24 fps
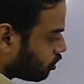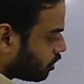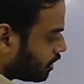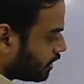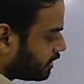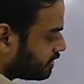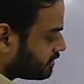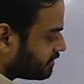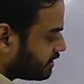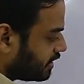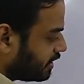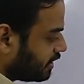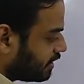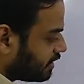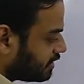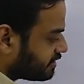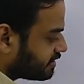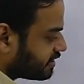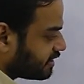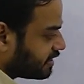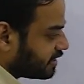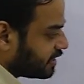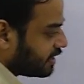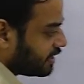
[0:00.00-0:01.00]
drawing a single
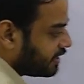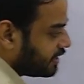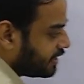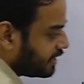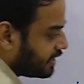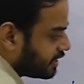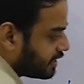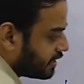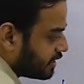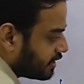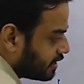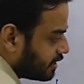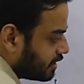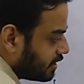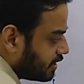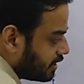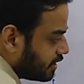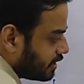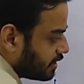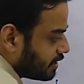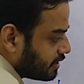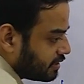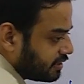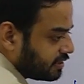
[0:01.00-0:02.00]
stranded
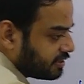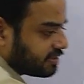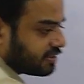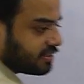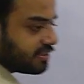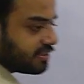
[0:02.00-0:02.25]
DNA. This